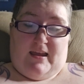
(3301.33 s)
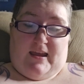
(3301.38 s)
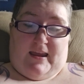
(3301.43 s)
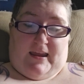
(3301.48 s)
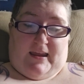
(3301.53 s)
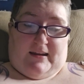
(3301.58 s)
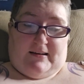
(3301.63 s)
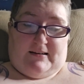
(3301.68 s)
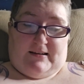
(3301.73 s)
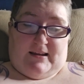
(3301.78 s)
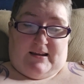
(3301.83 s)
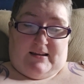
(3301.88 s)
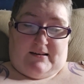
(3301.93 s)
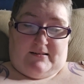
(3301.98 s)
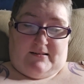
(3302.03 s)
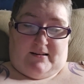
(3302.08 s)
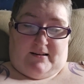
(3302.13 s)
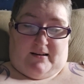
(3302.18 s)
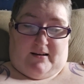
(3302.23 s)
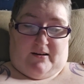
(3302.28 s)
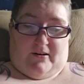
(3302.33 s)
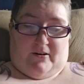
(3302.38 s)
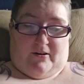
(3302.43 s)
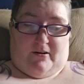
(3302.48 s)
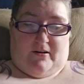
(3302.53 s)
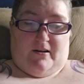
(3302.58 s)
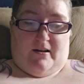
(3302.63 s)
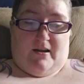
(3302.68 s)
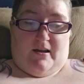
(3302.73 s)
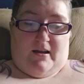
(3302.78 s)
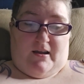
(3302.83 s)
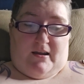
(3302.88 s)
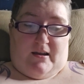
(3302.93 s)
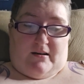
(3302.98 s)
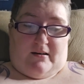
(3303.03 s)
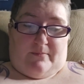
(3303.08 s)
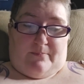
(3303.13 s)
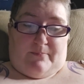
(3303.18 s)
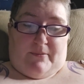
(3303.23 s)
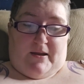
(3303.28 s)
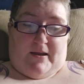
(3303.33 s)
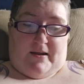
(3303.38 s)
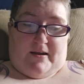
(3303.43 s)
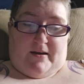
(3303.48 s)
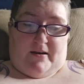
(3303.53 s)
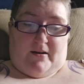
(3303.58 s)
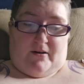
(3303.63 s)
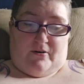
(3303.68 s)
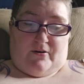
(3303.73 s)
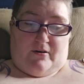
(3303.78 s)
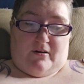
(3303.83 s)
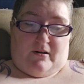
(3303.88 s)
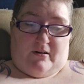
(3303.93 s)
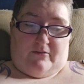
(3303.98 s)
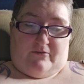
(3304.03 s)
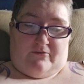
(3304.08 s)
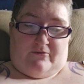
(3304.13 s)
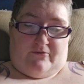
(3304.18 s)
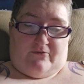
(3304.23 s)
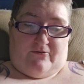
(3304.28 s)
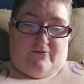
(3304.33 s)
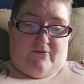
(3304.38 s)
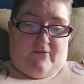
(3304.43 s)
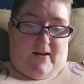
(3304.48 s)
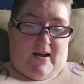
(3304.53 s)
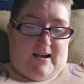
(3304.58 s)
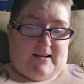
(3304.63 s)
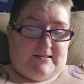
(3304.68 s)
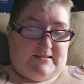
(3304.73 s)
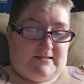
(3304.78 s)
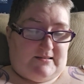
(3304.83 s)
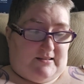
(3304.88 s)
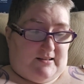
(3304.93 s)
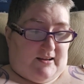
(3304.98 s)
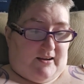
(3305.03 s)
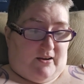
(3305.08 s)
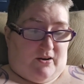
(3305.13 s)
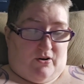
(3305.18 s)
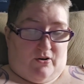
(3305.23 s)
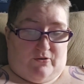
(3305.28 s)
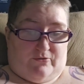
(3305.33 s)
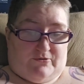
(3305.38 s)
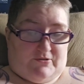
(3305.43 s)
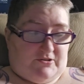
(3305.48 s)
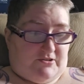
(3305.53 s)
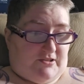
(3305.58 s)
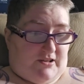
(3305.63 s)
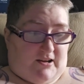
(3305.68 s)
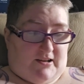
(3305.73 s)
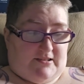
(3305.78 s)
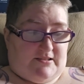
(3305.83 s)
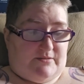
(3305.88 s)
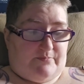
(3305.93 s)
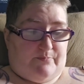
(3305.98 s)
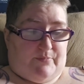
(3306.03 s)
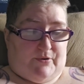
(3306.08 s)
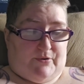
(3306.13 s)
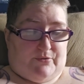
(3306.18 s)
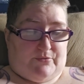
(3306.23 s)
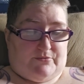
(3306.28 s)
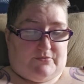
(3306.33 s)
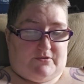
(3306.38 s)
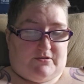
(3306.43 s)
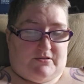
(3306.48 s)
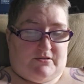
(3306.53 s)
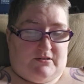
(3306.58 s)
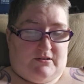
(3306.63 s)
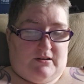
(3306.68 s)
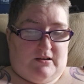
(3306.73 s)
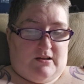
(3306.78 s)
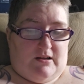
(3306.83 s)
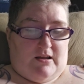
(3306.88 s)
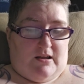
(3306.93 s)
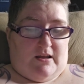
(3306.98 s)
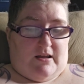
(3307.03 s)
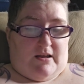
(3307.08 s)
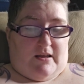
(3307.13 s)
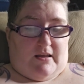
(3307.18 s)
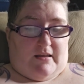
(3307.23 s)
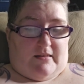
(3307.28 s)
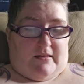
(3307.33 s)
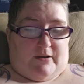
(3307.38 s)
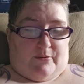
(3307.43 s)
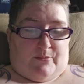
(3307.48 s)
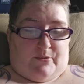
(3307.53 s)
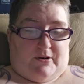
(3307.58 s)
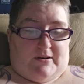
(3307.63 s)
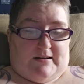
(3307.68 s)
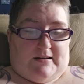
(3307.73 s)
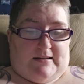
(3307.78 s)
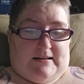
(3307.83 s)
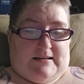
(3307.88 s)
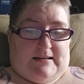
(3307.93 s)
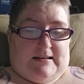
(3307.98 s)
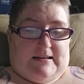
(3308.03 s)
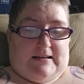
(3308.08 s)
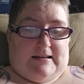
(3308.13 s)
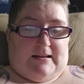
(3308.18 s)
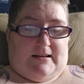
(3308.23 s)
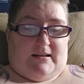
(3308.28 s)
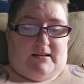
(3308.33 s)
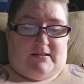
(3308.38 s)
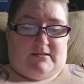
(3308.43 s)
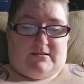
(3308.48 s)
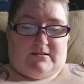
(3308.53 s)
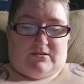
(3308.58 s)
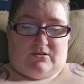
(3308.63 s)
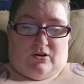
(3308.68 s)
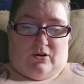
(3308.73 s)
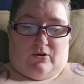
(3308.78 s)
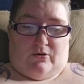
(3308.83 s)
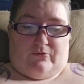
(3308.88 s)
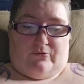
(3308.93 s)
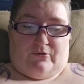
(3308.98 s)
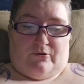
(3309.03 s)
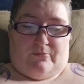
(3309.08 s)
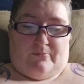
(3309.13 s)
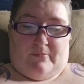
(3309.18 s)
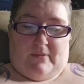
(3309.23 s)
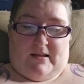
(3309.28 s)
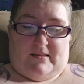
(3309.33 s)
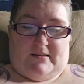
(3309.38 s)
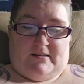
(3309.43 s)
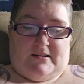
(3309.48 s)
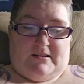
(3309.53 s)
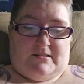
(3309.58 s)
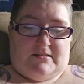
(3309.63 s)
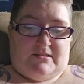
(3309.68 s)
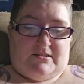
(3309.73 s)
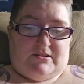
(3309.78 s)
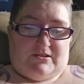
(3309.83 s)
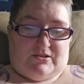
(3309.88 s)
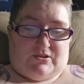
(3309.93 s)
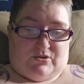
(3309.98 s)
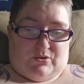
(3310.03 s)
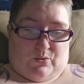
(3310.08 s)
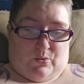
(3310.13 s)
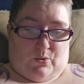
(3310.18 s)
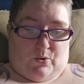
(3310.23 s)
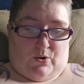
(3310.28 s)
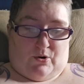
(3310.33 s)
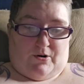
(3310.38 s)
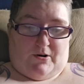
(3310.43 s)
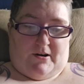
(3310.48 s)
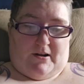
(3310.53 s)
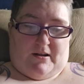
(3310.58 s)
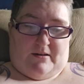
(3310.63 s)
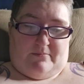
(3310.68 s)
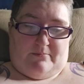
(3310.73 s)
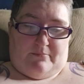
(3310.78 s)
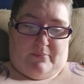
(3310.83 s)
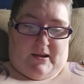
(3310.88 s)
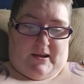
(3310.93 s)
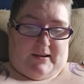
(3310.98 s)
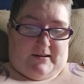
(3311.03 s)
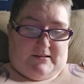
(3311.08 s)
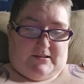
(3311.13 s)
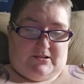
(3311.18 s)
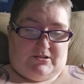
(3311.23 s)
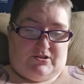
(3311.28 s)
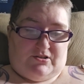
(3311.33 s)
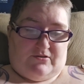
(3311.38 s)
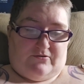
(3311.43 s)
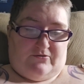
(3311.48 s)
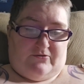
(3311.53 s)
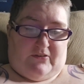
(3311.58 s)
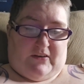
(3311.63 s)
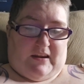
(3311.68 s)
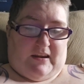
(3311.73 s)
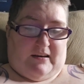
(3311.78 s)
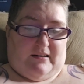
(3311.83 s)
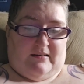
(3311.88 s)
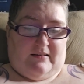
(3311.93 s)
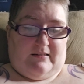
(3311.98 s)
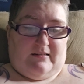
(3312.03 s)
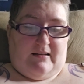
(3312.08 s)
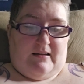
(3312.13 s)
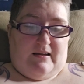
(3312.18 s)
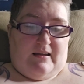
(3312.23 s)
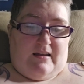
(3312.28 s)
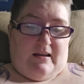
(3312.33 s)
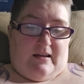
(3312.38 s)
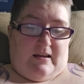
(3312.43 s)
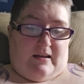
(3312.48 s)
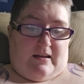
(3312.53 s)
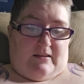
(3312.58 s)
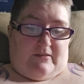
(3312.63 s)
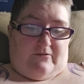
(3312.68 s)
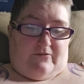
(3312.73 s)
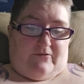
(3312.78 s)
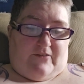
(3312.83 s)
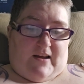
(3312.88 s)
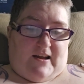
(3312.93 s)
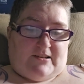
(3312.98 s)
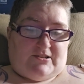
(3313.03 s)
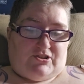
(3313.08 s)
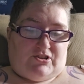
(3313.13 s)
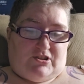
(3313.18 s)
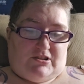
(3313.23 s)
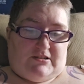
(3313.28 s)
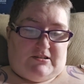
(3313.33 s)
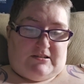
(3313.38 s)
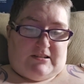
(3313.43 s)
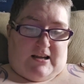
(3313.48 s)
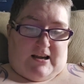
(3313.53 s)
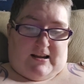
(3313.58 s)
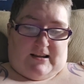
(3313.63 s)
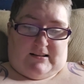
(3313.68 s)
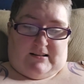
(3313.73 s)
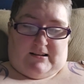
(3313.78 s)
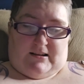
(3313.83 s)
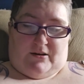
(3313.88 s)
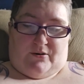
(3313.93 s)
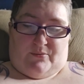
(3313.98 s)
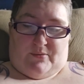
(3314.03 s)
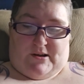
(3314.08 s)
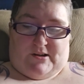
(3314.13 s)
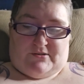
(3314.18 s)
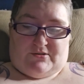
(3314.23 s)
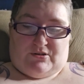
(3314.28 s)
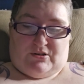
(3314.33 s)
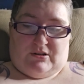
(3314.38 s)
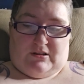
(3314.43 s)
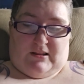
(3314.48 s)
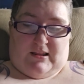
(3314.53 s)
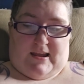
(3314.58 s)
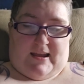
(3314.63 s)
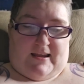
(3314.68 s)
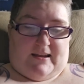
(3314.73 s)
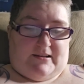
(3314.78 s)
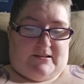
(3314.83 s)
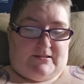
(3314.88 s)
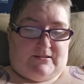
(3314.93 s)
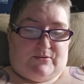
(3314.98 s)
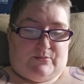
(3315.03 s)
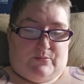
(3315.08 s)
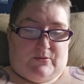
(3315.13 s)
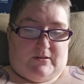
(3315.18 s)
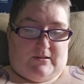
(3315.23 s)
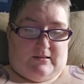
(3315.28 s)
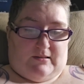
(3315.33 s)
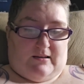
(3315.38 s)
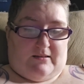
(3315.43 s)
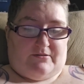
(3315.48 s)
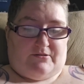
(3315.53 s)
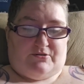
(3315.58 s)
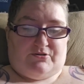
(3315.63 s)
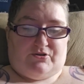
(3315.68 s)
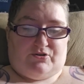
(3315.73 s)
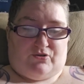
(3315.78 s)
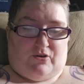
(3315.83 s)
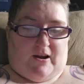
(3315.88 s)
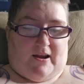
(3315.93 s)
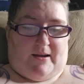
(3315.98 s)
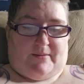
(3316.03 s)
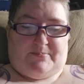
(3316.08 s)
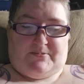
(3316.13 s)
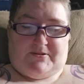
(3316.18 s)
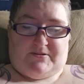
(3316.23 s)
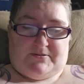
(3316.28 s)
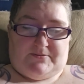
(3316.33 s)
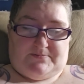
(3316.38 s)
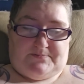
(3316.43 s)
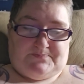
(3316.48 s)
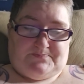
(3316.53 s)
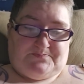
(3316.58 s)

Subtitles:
and headgear and a pair of vastly oversized boots. They were eased over Melanie's sore and bandaged feet and fastened tightly around her legs with leather straps.